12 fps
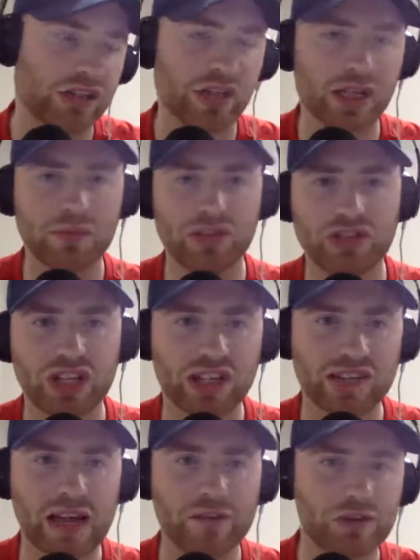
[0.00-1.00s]
So I give him a
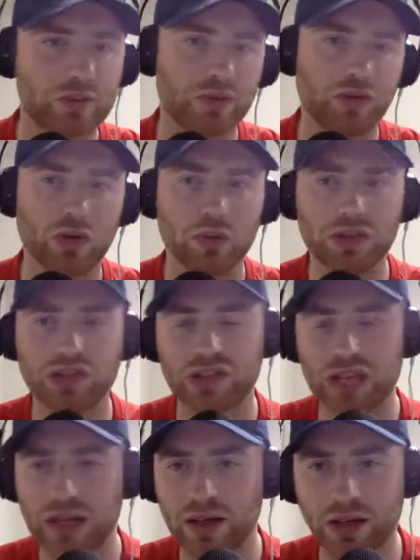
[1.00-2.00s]
6, average performance.
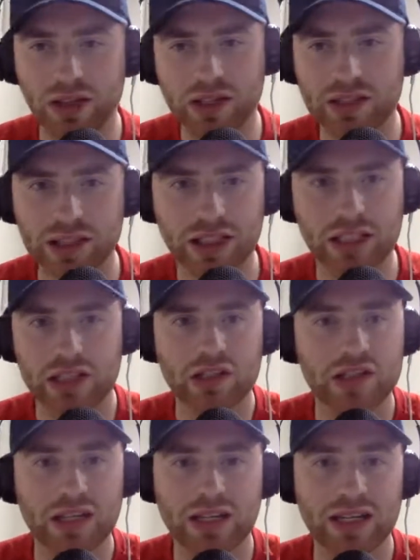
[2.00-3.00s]
I didn't think he
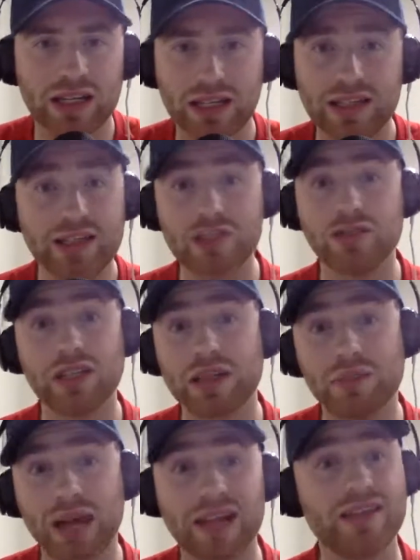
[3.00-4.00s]
didn't do
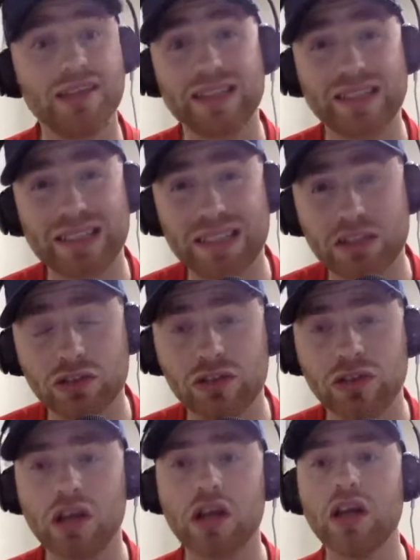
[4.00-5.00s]
anything bad. Didn't do
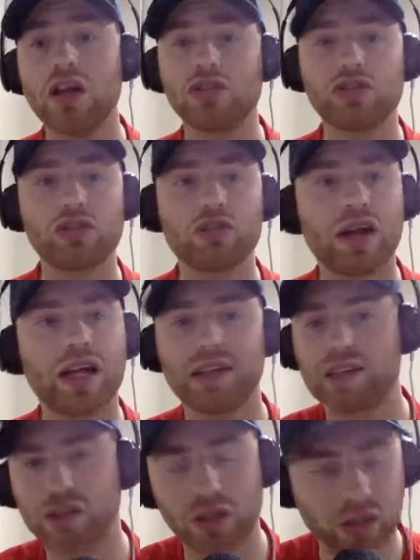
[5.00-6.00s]
anything too great
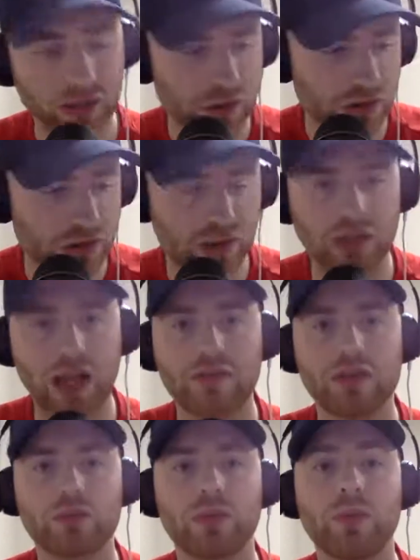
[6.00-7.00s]
either. So just an
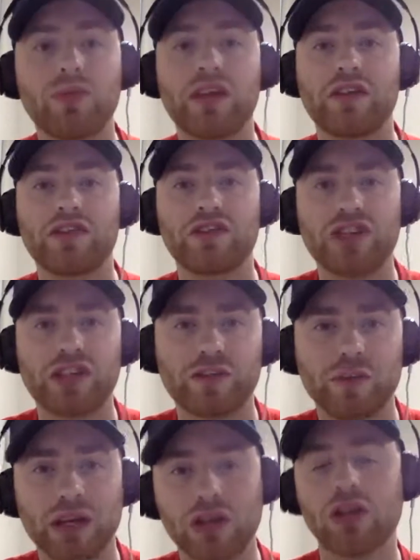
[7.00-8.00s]
average performance there. So 6
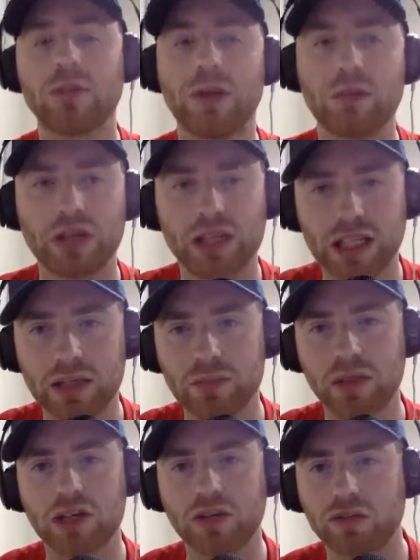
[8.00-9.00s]
for me. A lot of people are going to give him
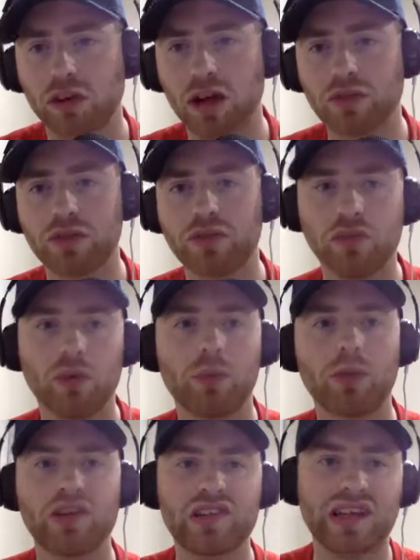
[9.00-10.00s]
like a 5 or a 4
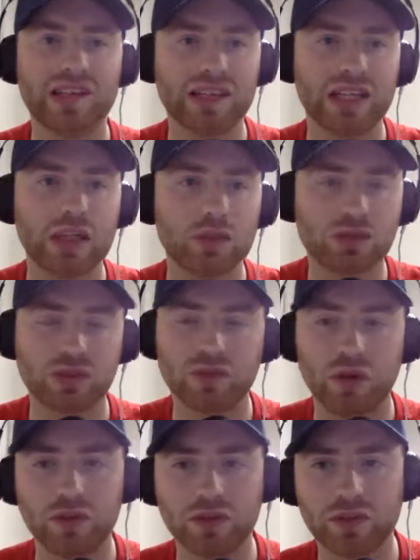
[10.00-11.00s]
because they think he was at
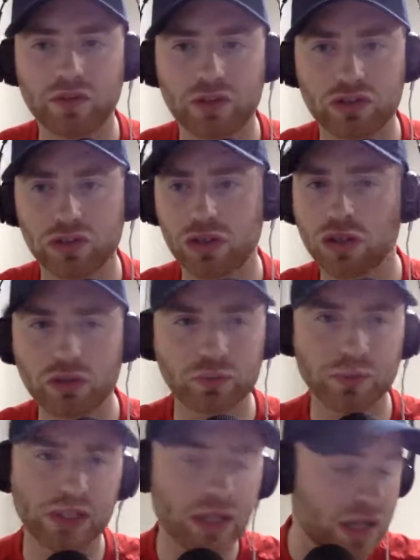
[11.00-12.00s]
fault for the first 2 goals,
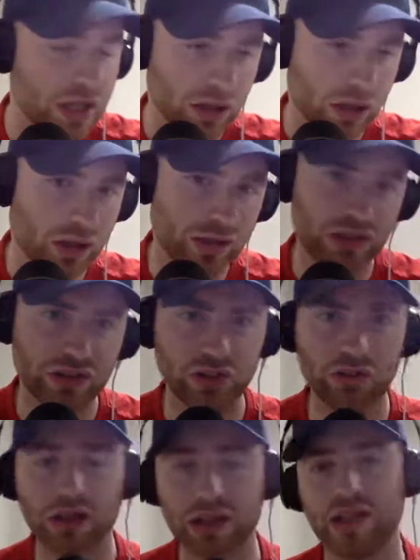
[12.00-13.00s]
but I
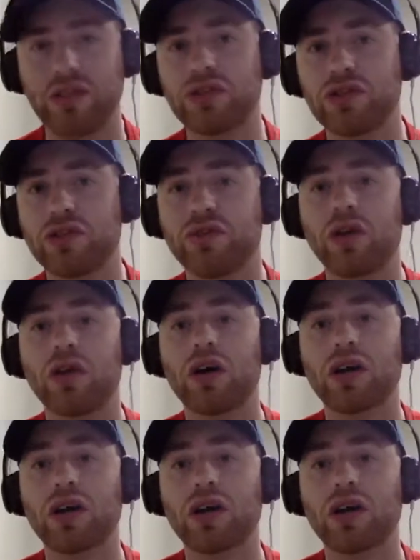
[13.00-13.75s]
disagree. I think he was at fault.